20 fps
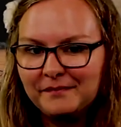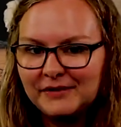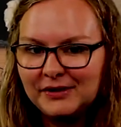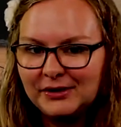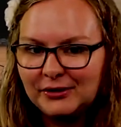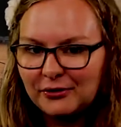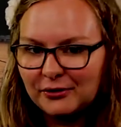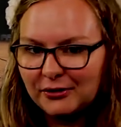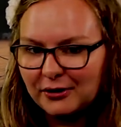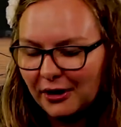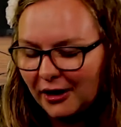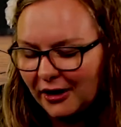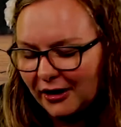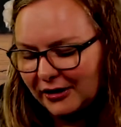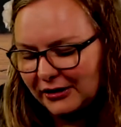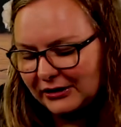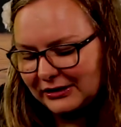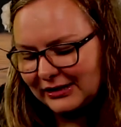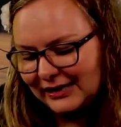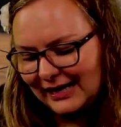your
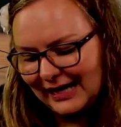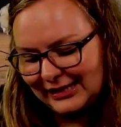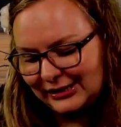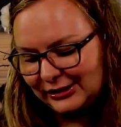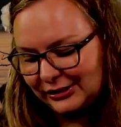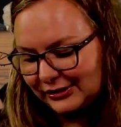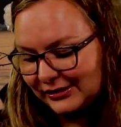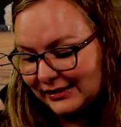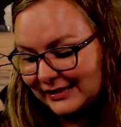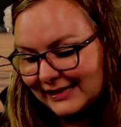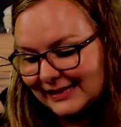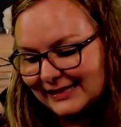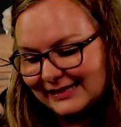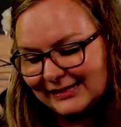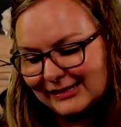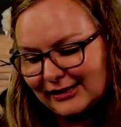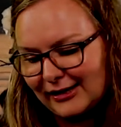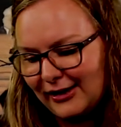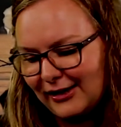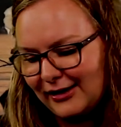God and your
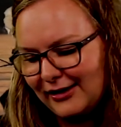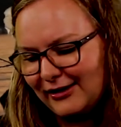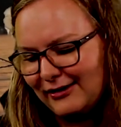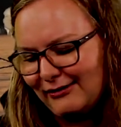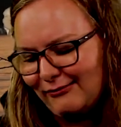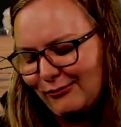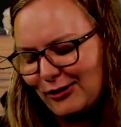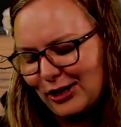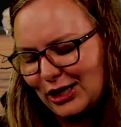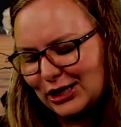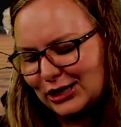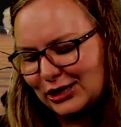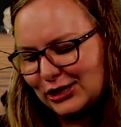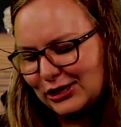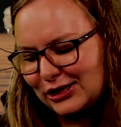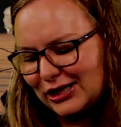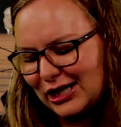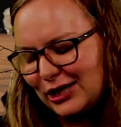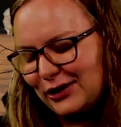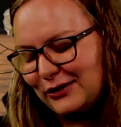sister
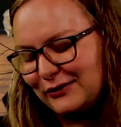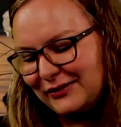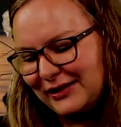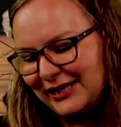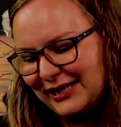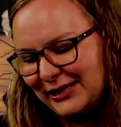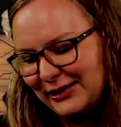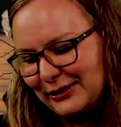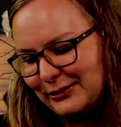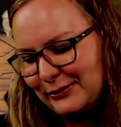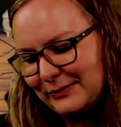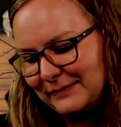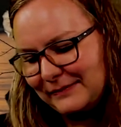watch over you.